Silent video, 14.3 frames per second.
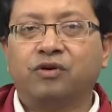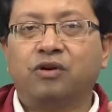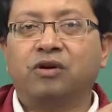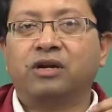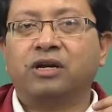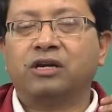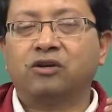
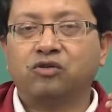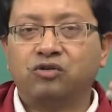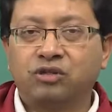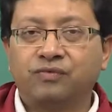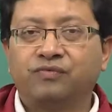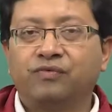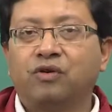OR,
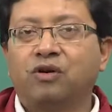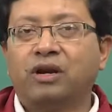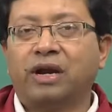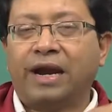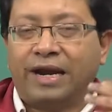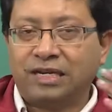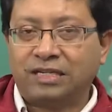inclusive OR
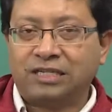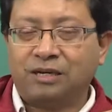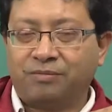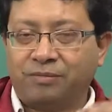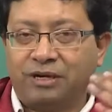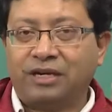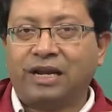and
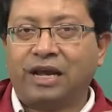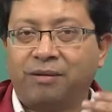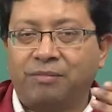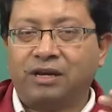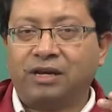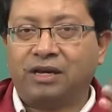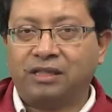statement
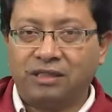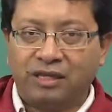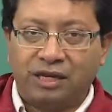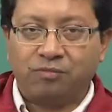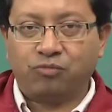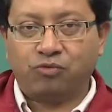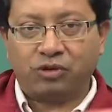time and again the
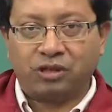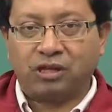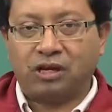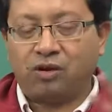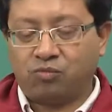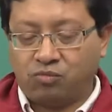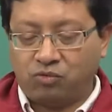input and the
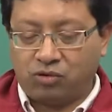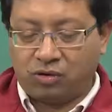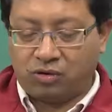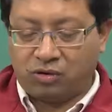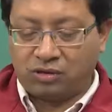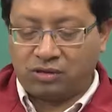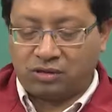output
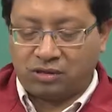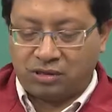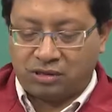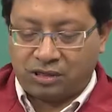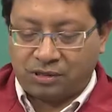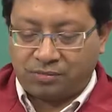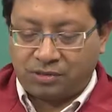
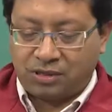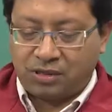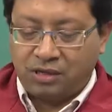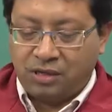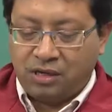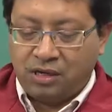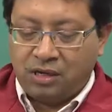concepts.
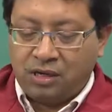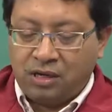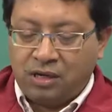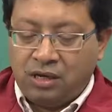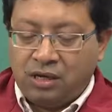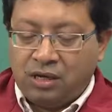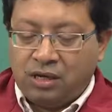
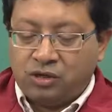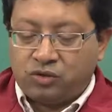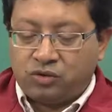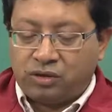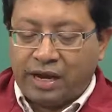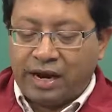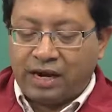So, the